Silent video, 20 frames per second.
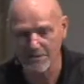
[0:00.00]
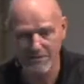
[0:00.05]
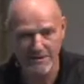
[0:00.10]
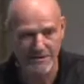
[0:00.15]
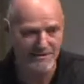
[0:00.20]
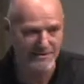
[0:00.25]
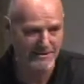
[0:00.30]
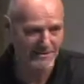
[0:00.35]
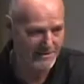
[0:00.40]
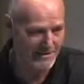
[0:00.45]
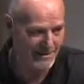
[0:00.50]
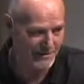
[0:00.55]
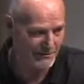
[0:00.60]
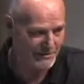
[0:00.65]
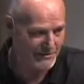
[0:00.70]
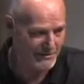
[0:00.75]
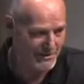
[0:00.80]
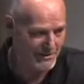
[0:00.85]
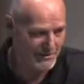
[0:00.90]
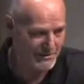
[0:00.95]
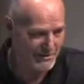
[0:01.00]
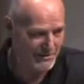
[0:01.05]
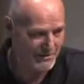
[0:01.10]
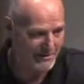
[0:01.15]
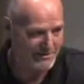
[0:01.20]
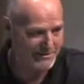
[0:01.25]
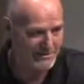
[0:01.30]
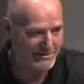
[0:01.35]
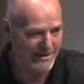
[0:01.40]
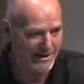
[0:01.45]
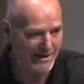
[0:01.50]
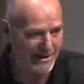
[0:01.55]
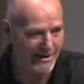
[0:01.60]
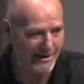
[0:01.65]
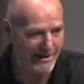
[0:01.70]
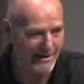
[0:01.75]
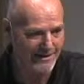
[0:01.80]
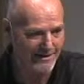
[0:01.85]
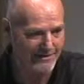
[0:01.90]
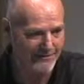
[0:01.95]
jeans, and several T-shirts,
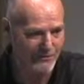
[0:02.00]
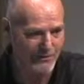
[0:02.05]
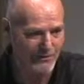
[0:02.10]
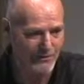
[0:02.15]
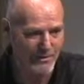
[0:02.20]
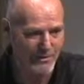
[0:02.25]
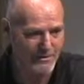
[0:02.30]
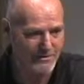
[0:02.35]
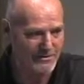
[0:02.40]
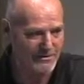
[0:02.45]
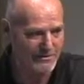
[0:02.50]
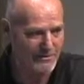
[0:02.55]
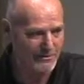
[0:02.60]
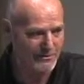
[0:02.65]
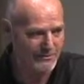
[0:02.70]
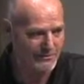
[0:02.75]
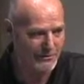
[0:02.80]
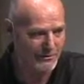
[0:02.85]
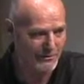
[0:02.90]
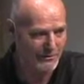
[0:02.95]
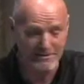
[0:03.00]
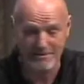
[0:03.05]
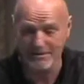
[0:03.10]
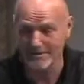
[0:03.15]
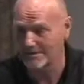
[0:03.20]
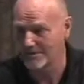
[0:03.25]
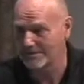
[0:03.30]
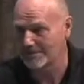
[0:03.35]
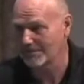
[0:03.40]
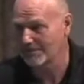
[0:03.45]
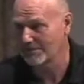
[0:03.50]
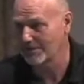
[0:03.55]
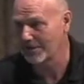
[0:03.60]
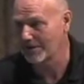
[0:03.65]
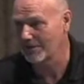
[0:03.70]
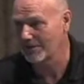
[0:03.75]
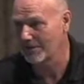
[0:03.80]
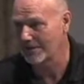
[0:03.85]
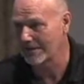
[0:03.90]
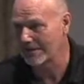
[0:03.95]
uh, and a few pairs of surf shorts because that's about
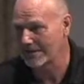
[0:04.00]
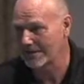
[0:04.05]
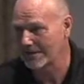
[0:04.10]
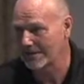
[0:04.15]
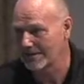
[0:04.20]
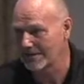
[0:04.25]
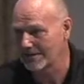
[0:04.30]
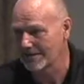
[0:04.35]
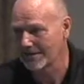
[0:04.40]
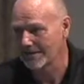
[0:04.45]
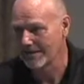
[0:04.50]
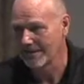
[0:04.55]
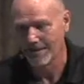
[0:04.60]
all I needed.